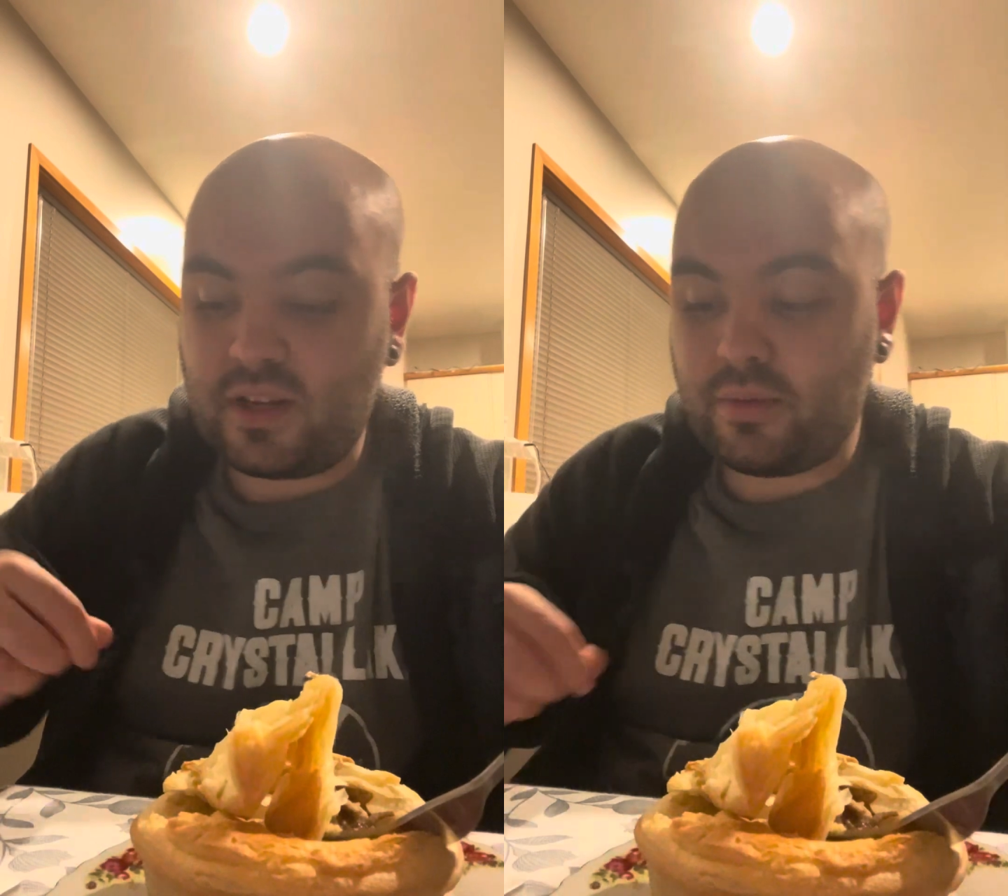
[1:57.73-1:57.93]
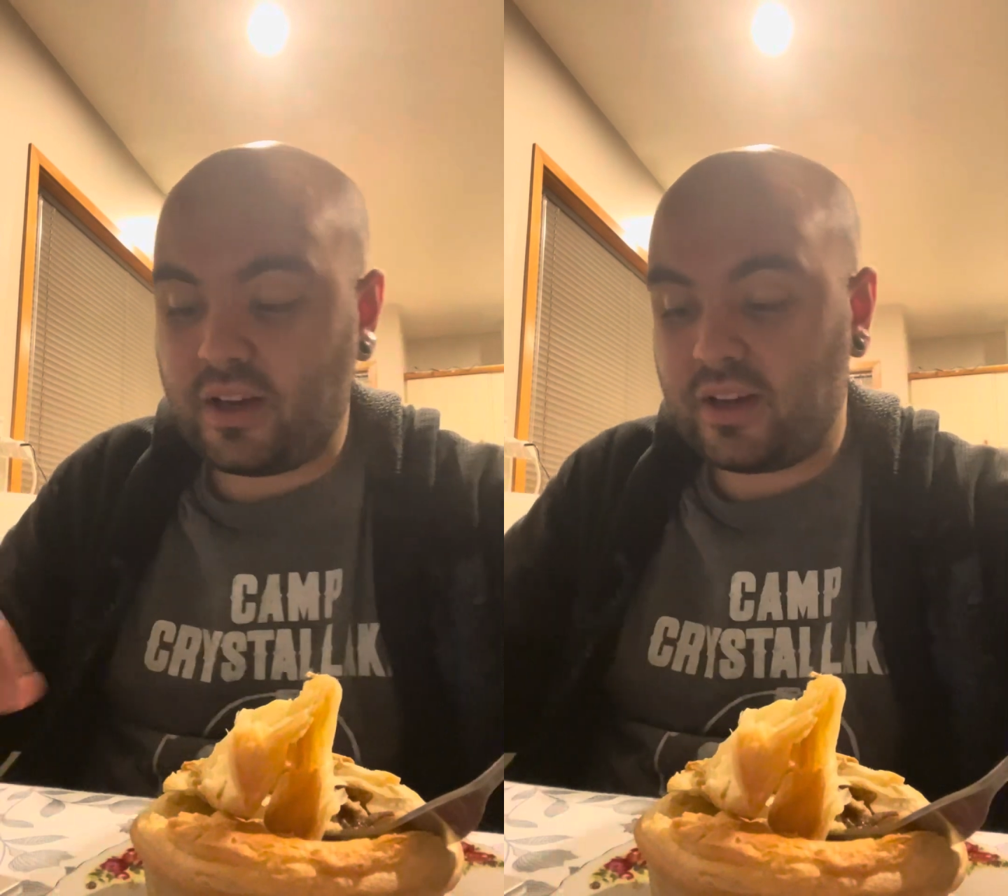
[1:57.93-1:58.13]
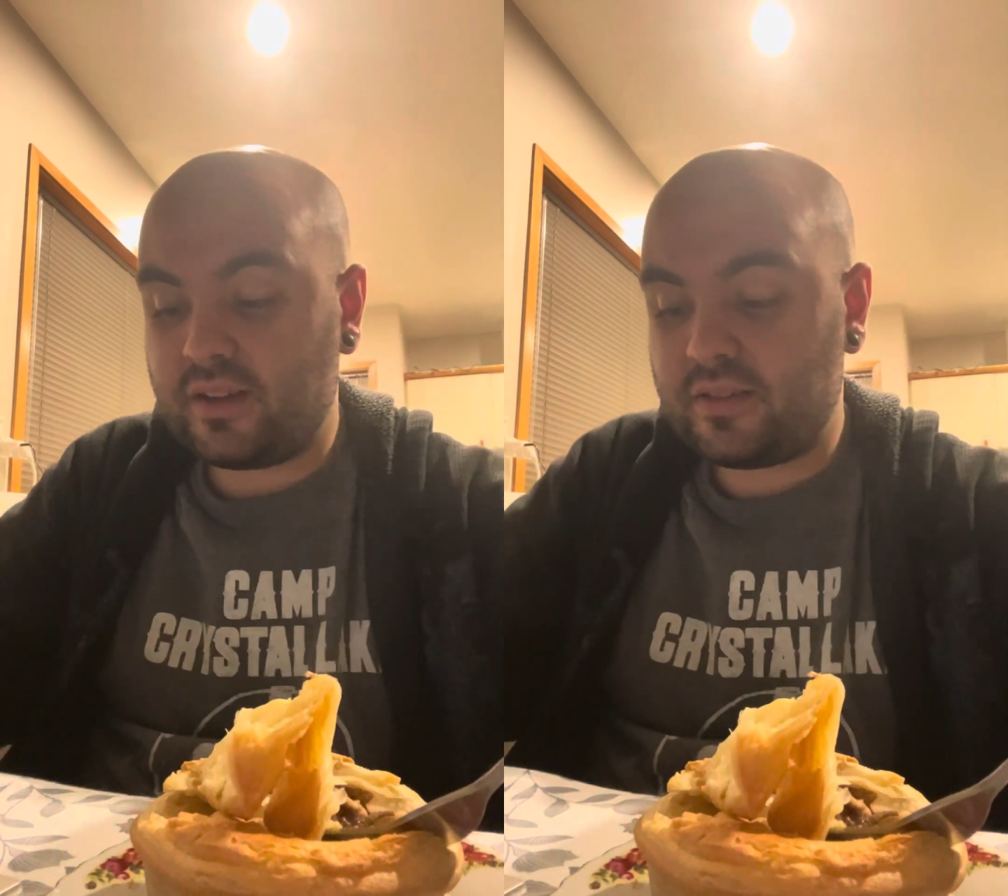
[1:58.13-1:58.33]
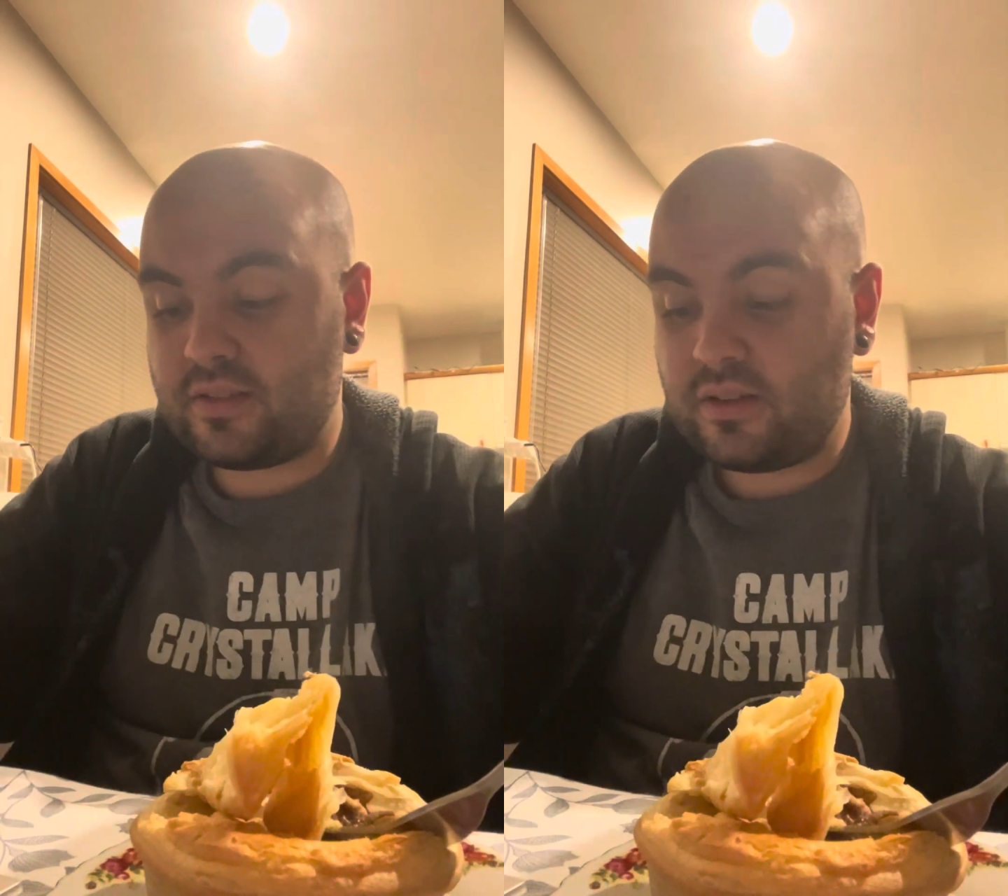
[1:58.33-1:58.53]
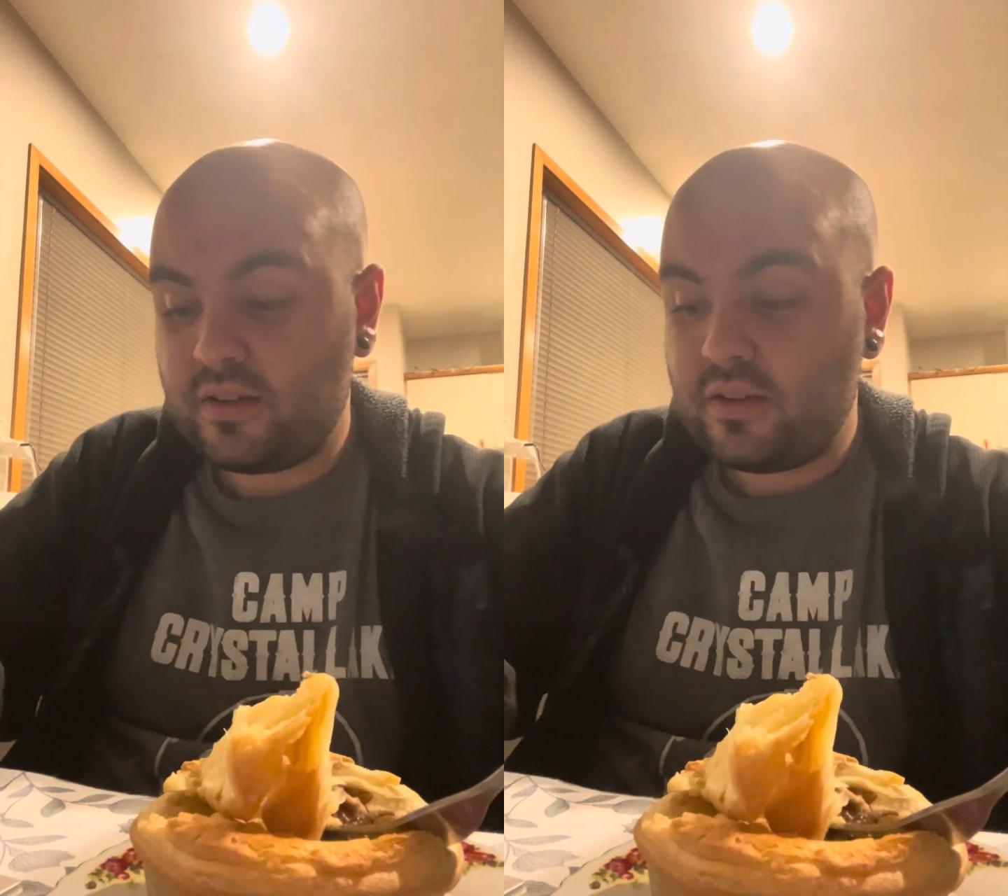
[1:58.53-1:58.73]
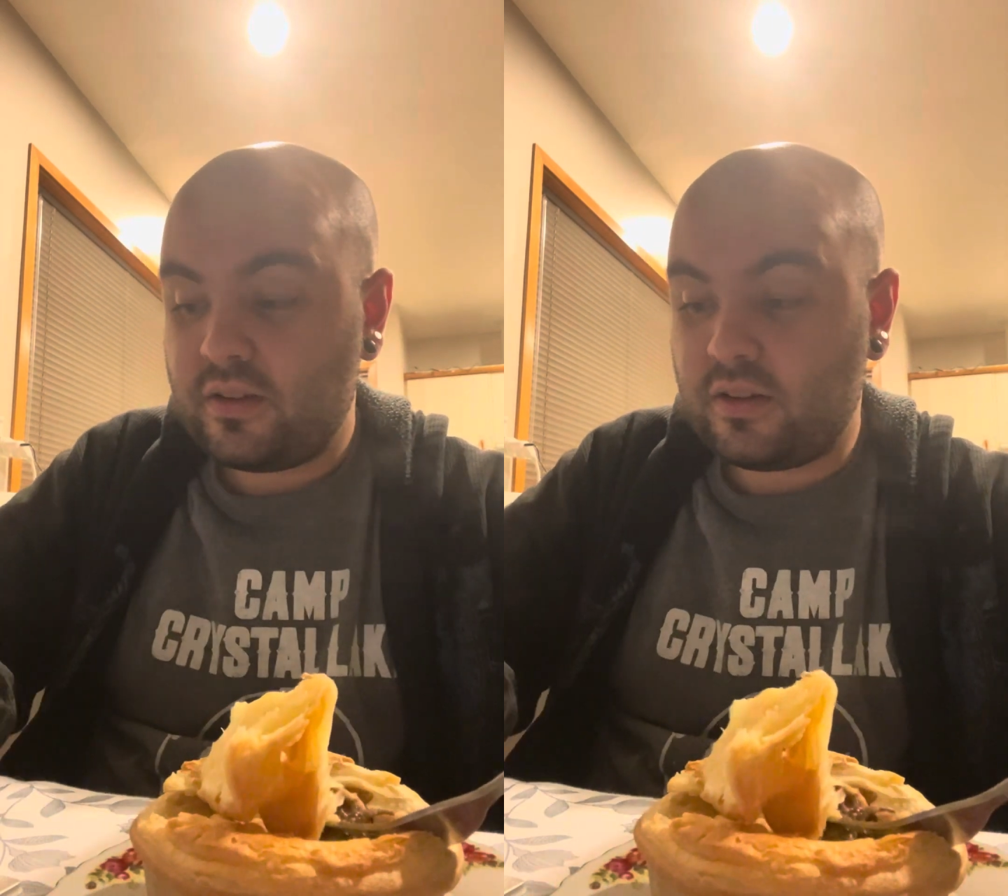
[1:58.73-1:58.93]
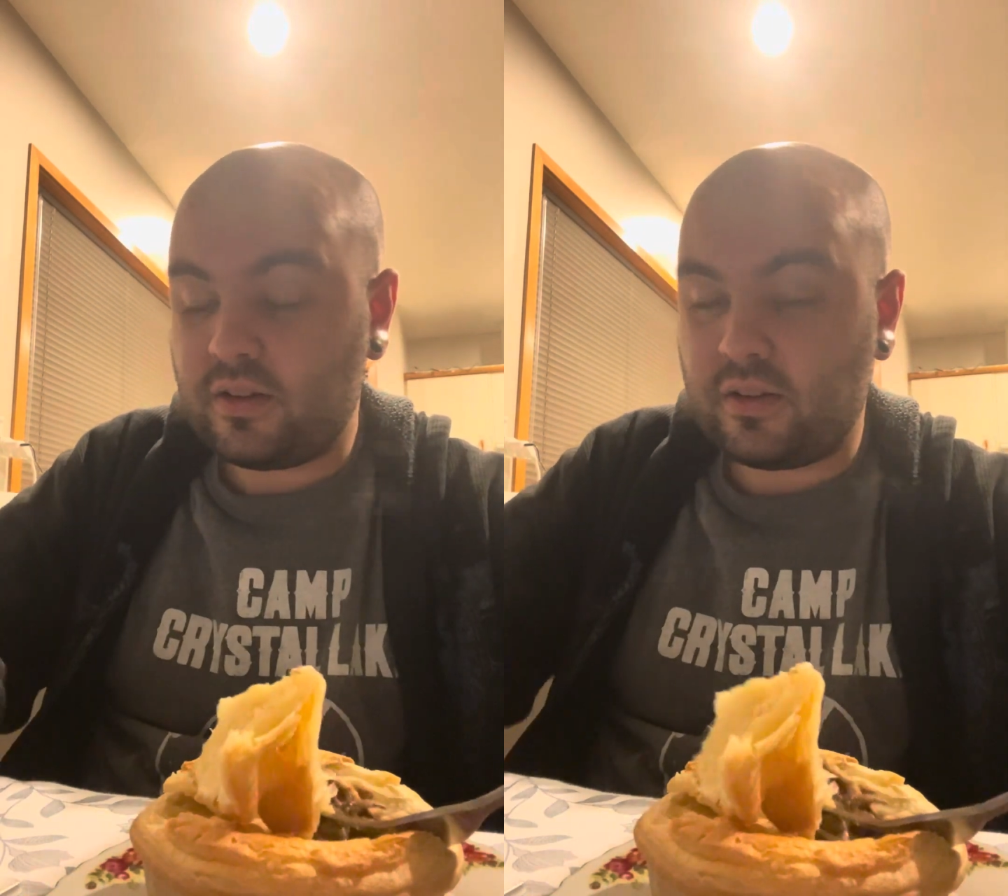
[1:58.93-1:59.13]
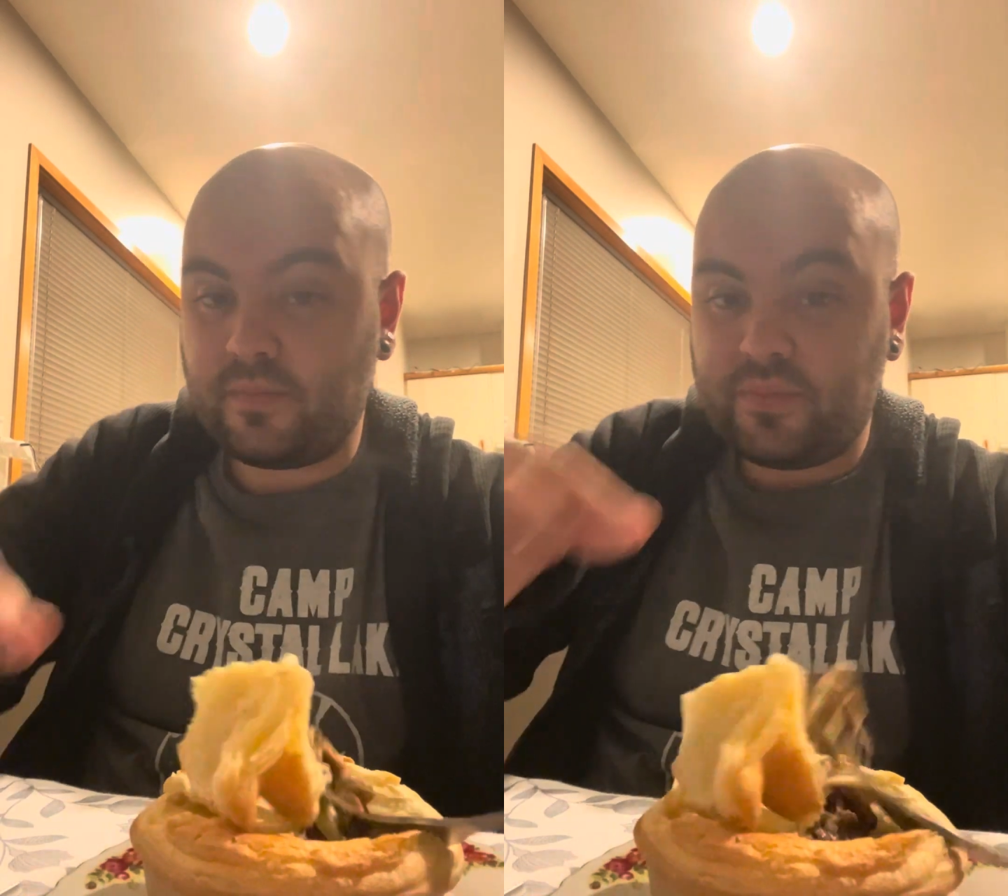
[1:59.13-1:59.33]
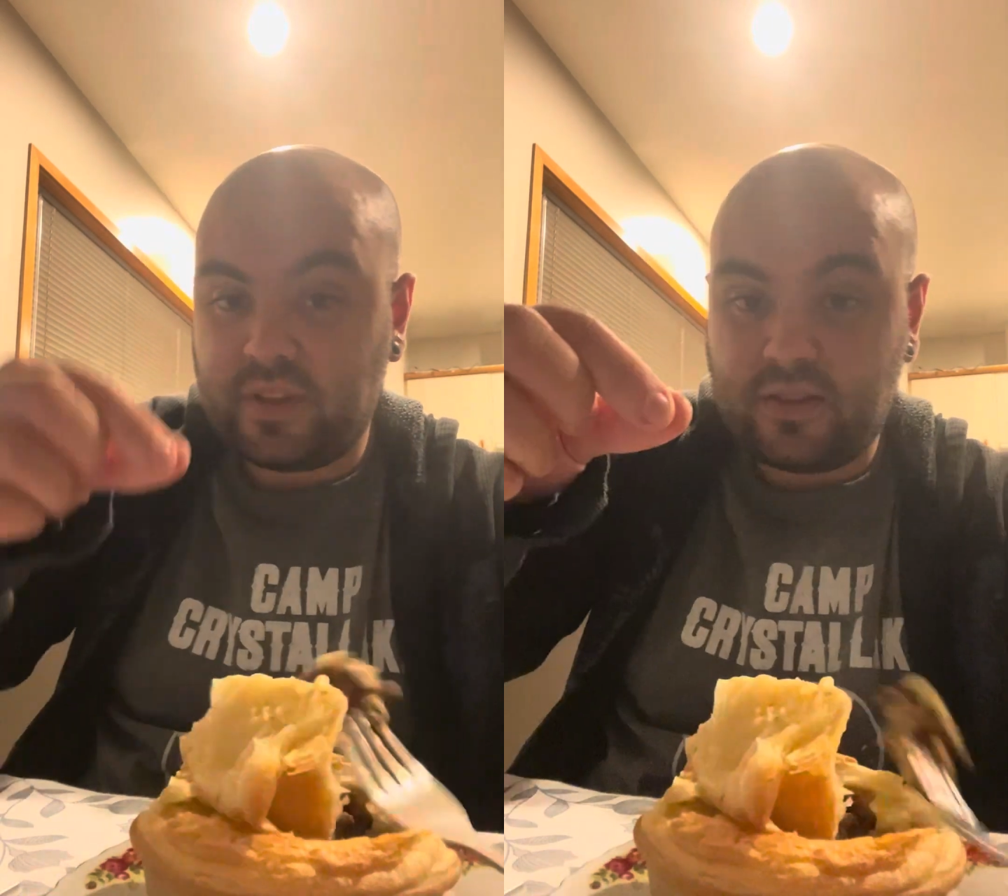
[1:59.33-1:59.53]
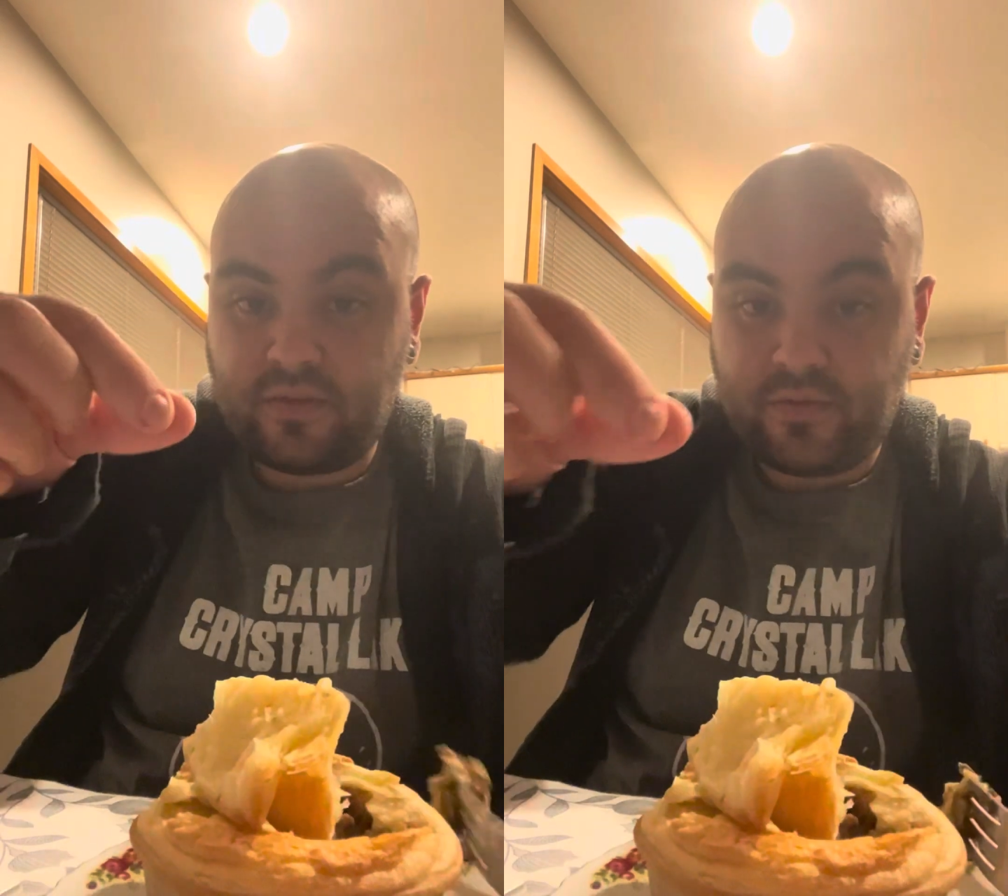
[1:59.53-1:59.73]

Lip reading: pies, nice